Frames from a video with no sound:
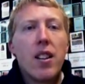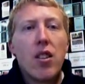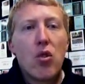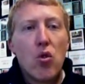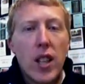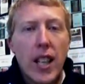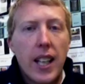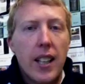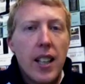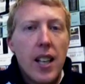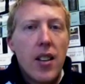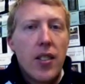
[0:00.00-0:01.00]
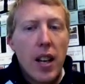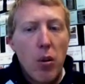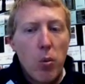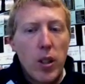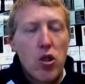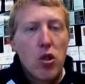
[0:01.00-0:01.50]
the 3 that
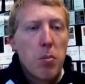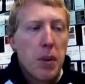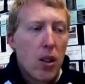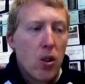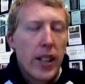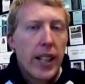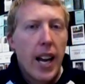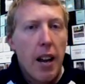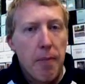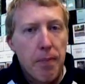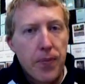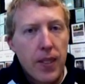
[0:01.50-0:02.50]
we should be looking at.